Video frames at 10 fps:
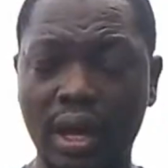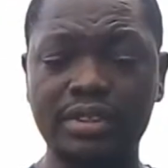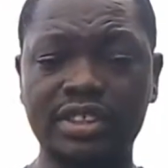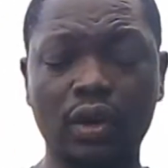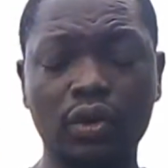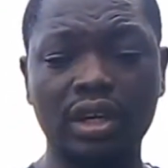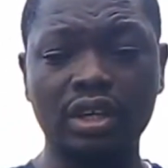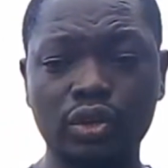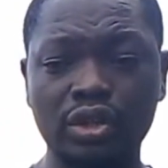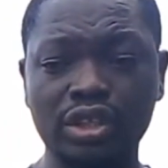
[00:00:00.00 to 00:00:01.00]
Secondly,
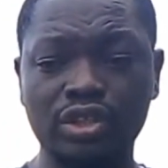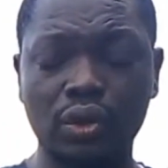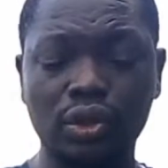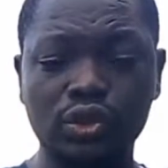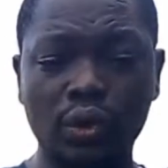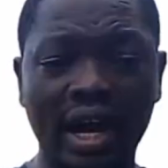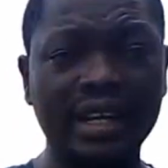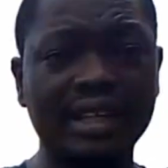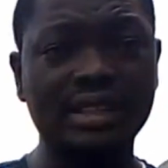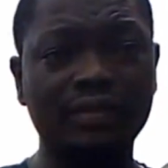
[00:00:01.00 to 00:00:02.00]
you need to also
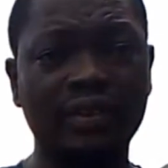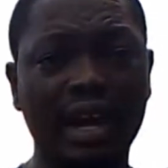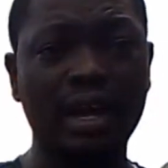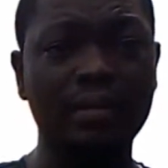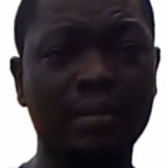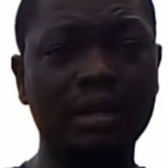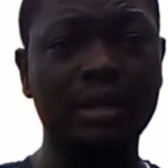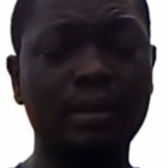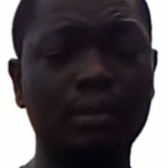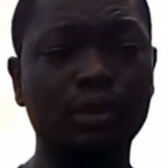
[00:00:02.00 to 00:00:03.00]
identify and be
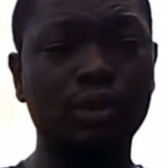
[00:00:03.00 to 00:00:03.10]
able